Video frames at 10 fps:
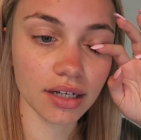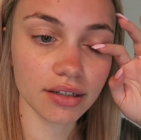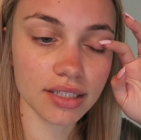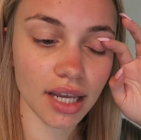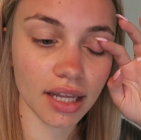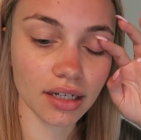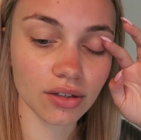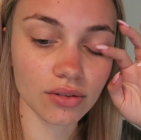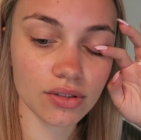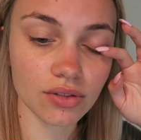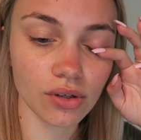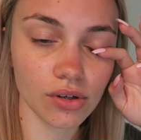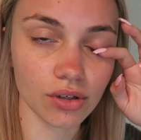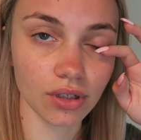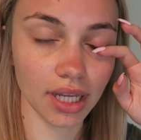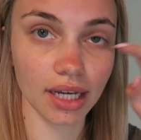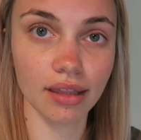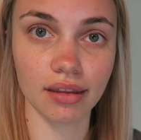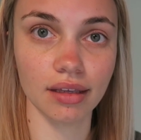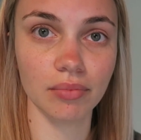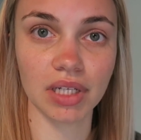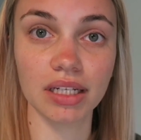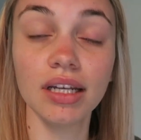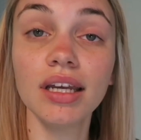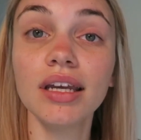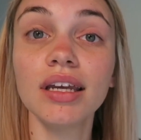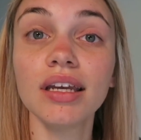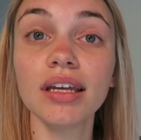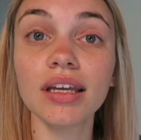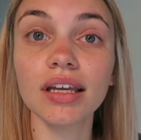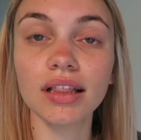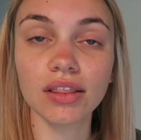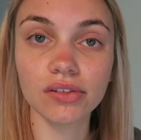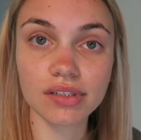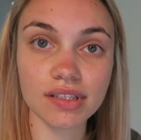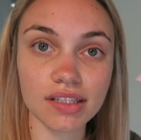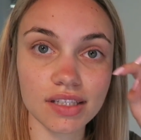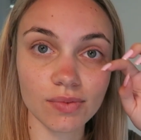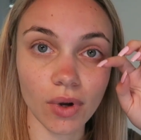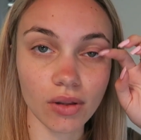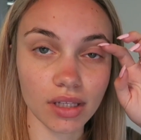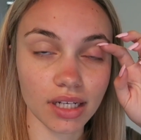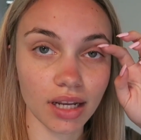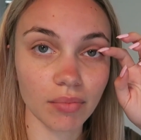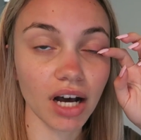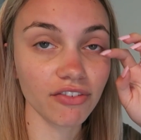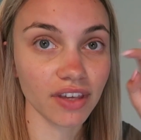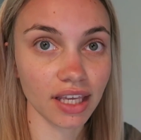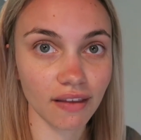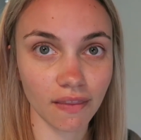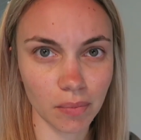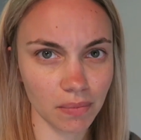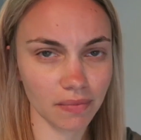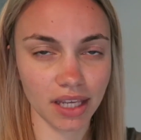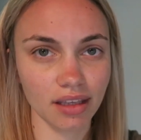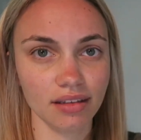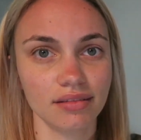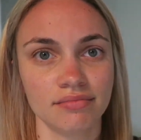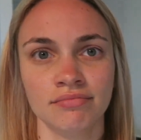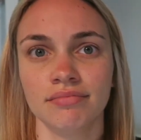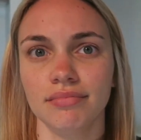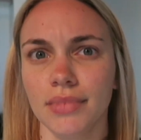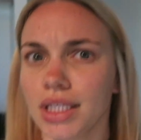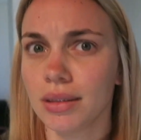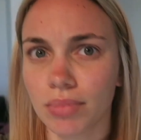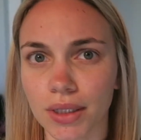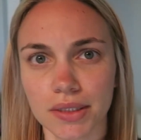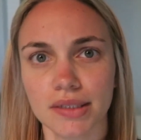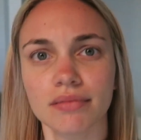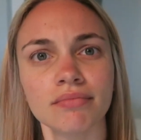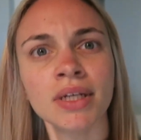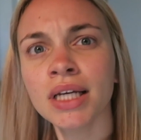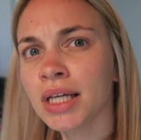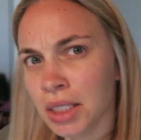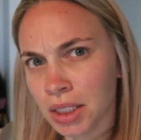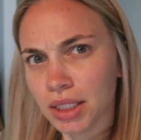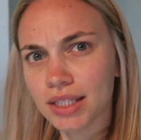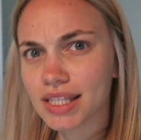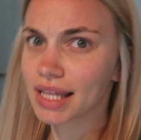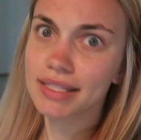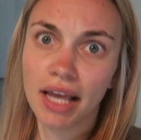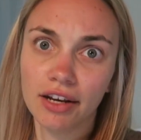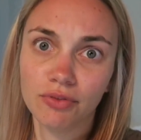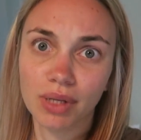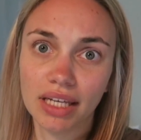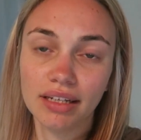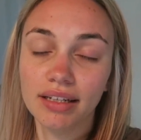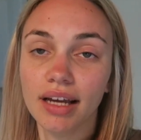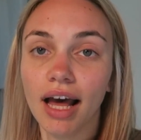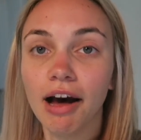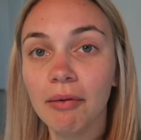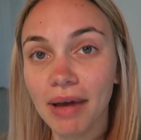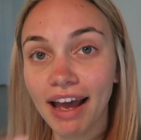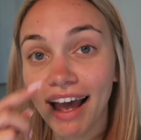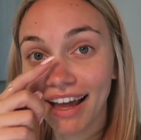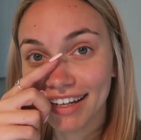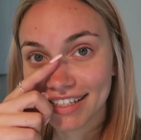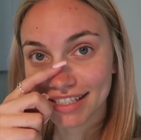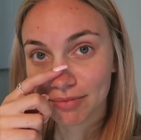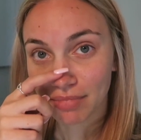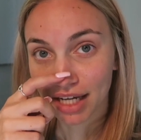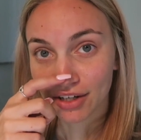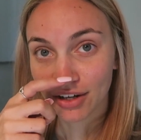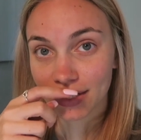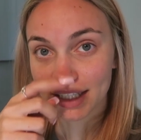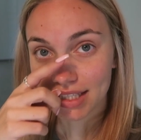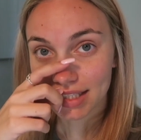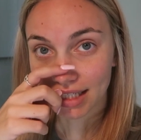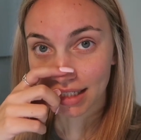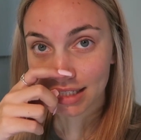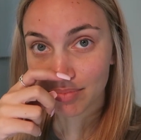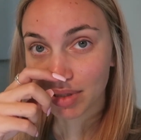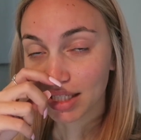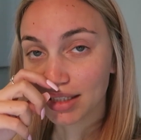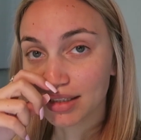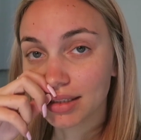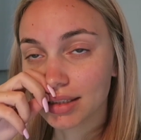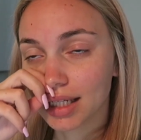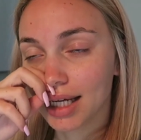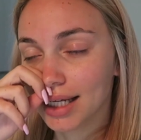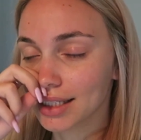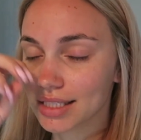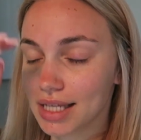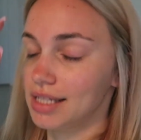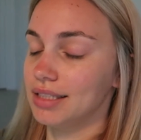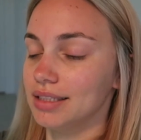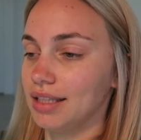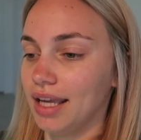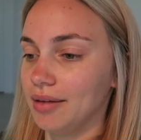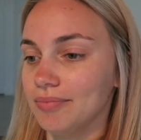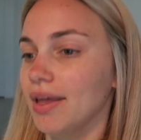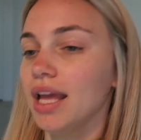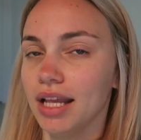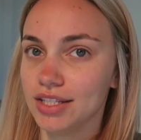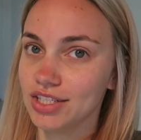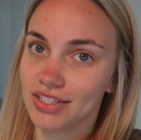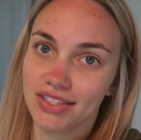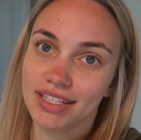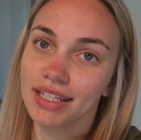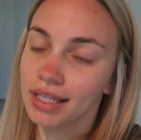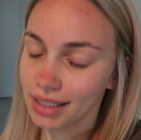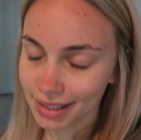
irritated or sore or anything, but it looks swollen and puffy in the like in person. So that's kind of weird. And my nose is starting to peel and yeah, it's just